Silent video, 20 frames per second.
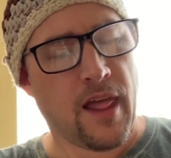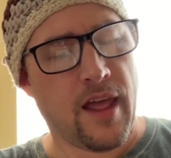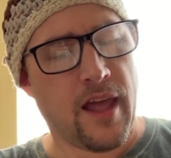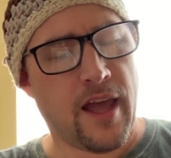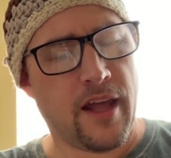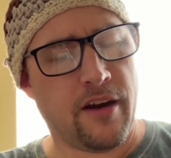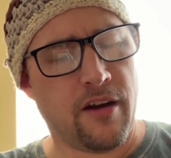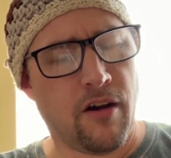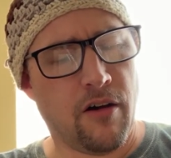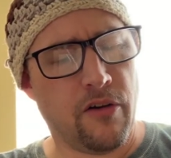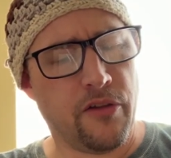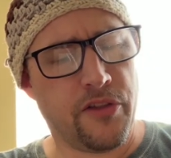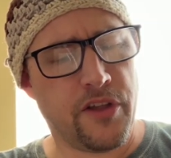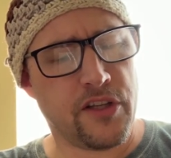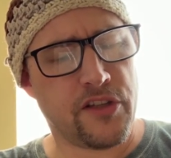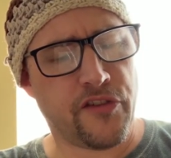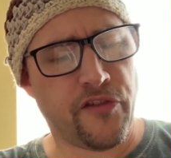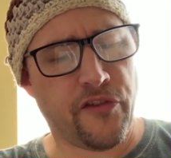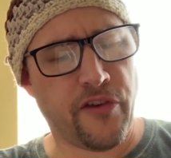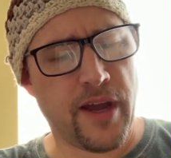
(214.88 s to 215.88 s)
And all
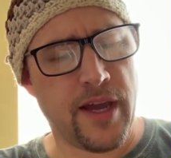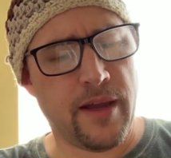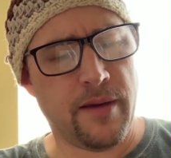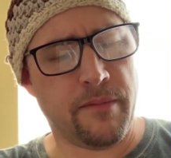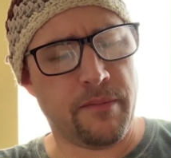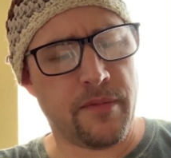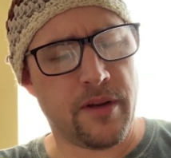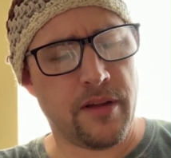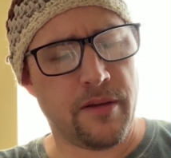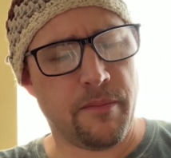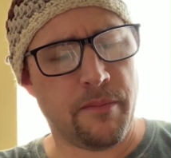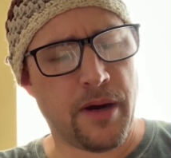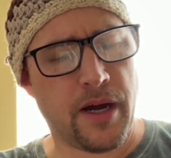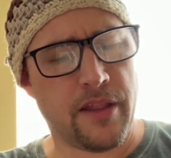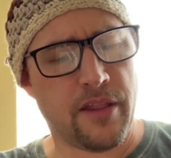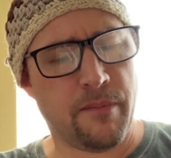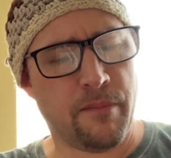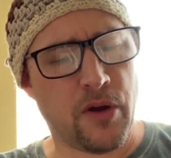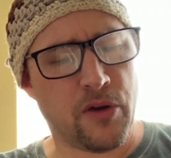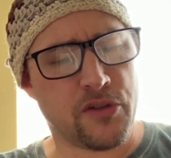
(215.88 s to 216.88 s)
this framed by
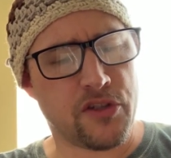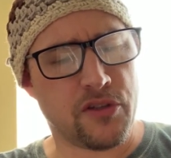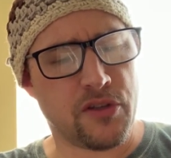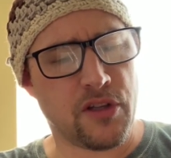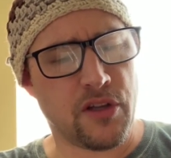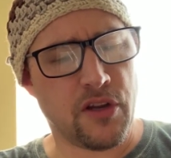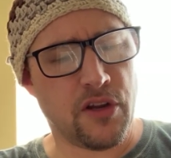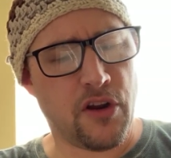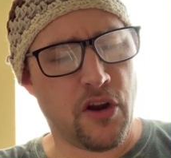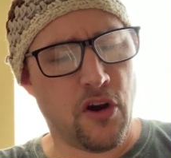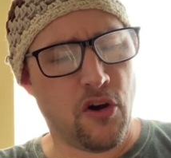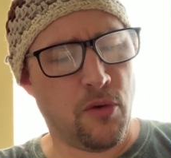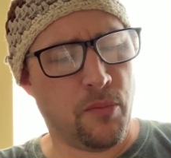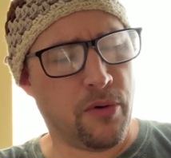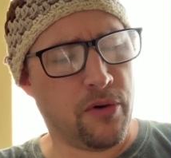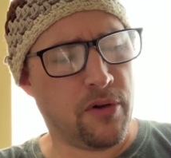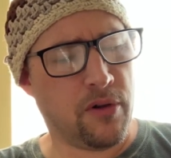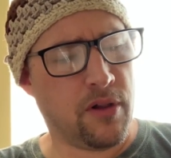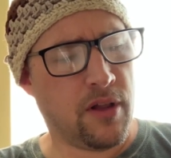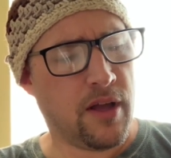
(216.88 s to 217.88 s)
the most
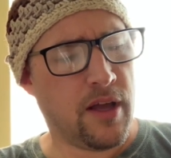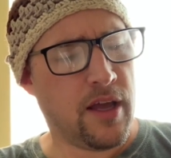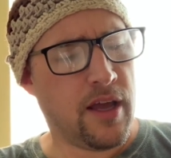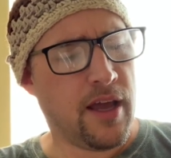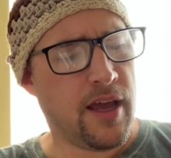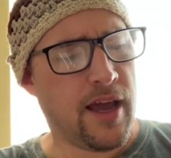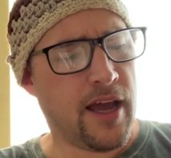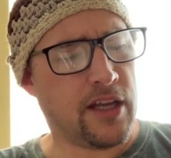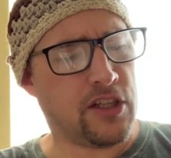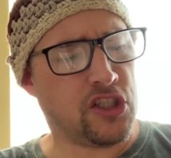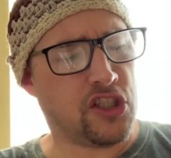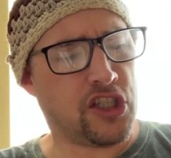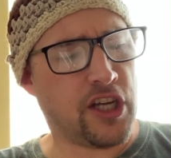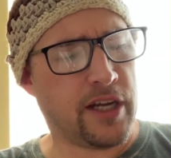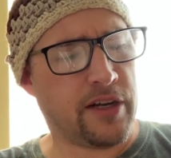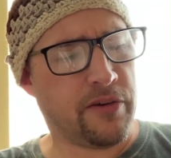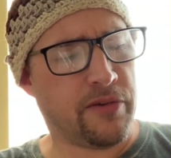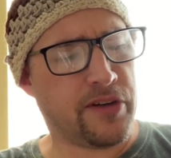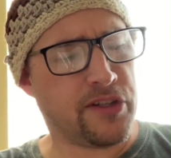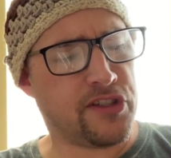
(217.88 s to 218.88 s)
noble and
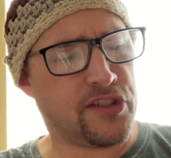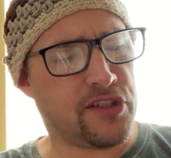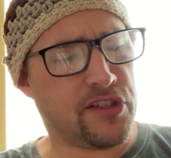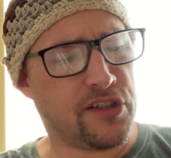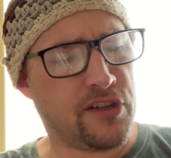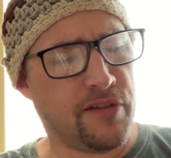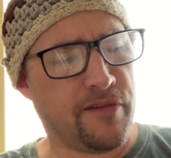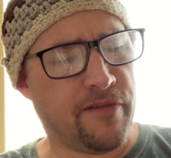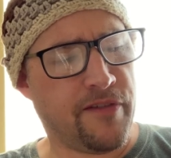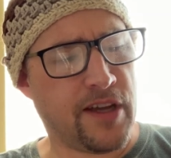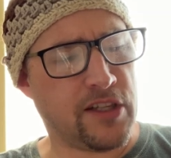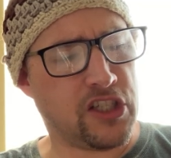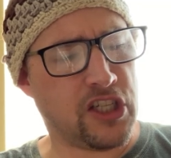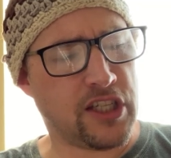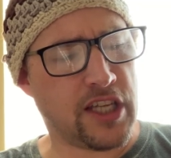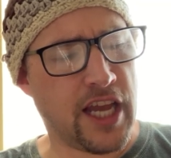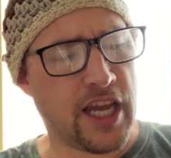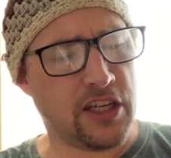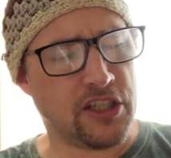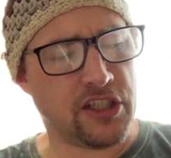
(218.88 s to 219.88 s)
generous
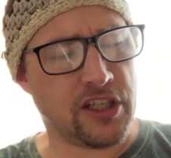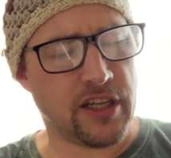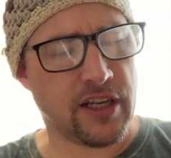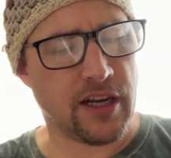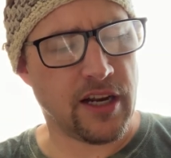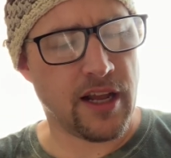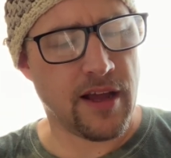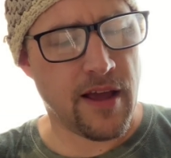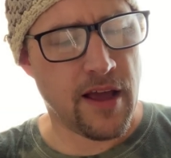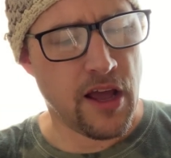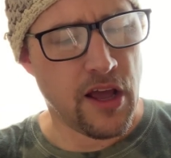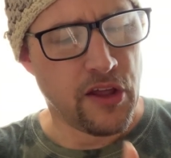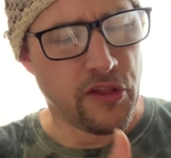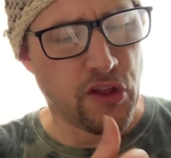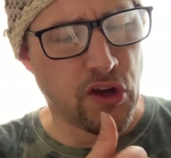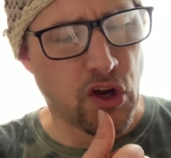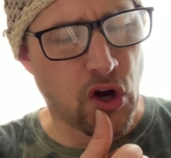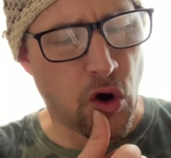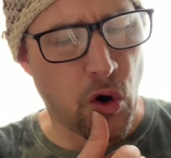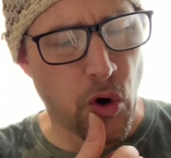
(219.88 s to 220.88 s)
vegetation,
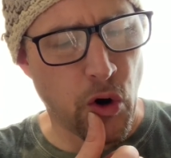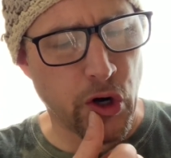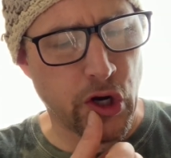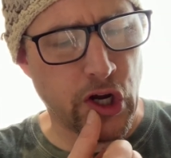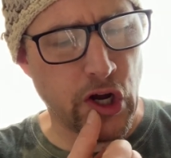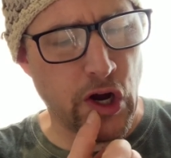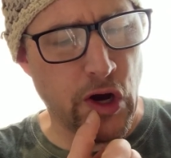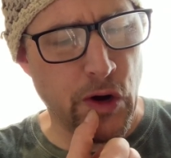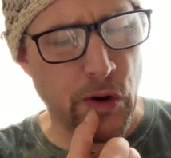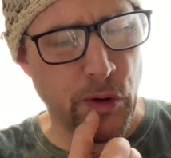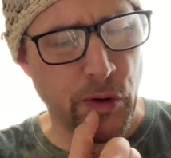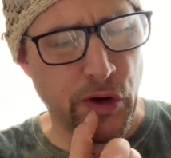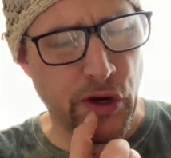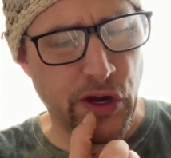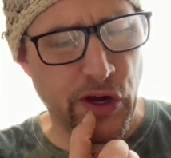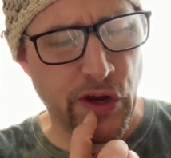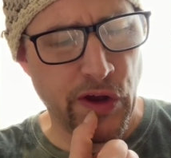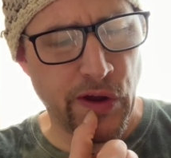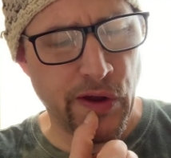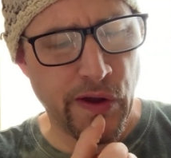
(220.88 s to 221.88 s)
the cork
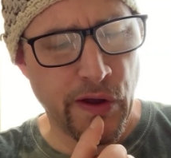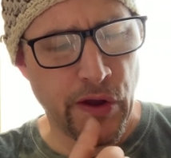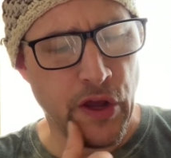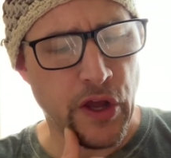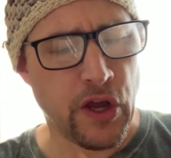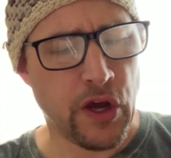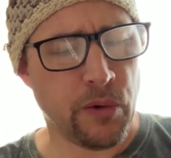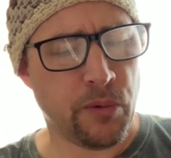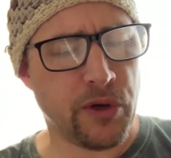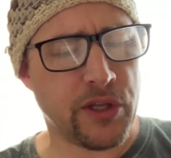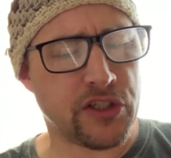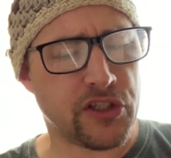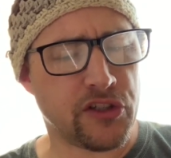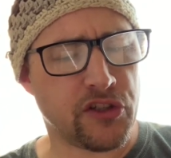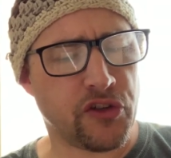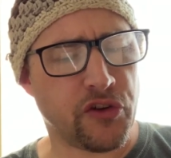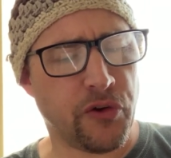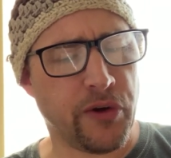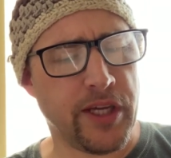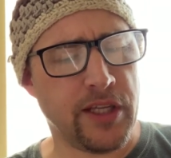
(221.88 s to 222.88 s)
oak, which
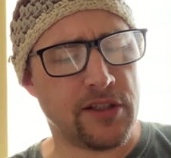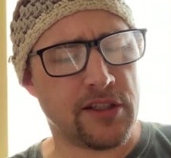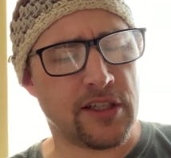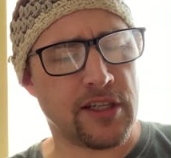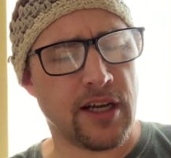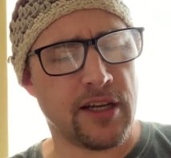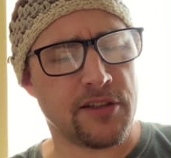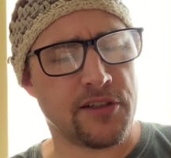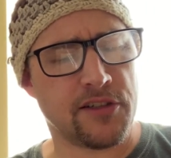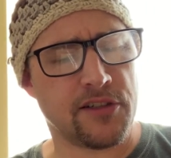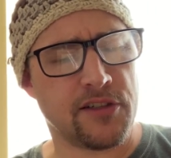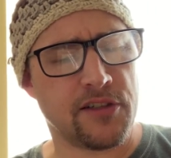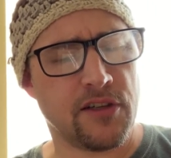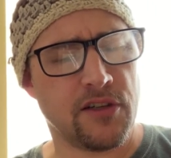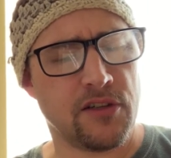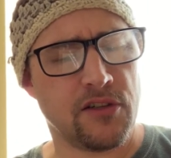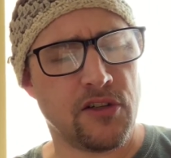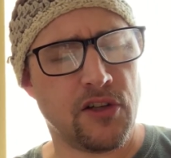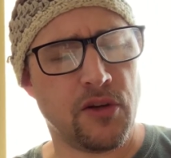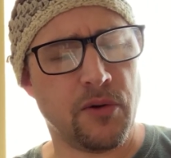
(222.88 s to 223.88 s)
treats us
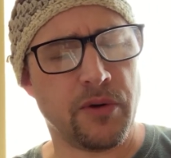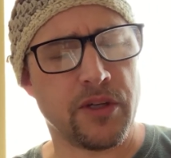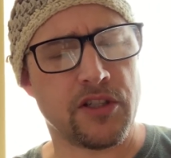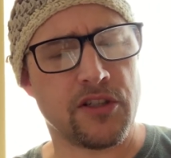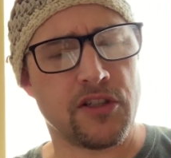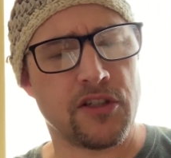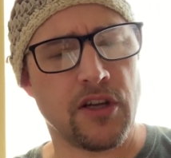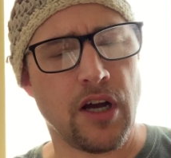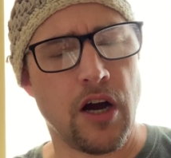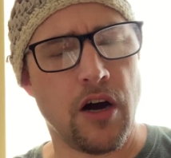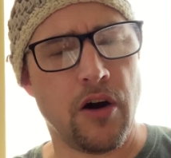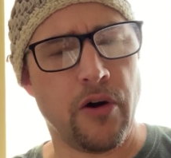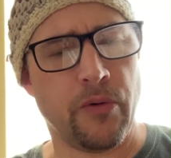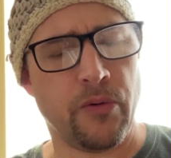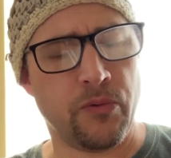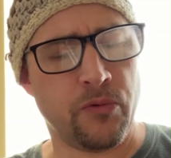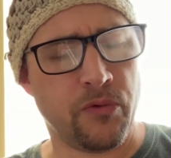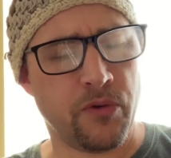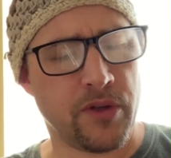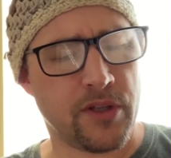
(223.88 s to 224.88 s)
to its
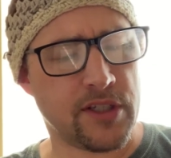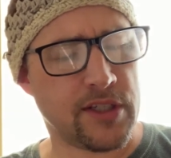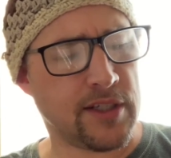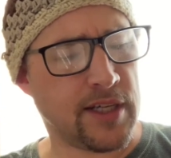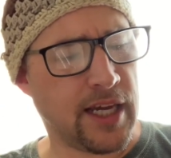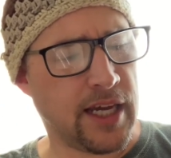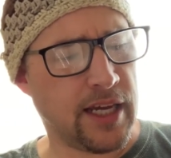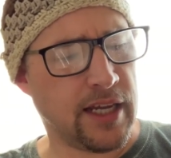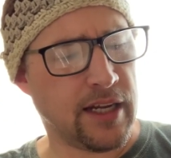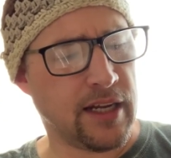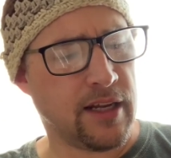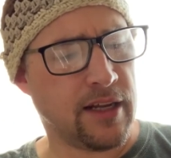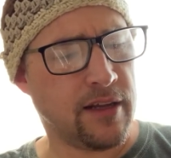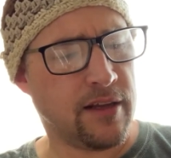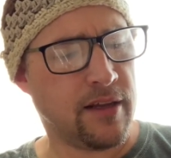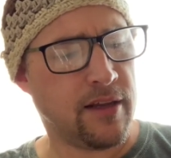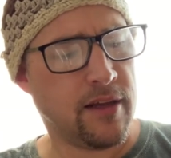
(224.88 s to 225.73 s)
own skin.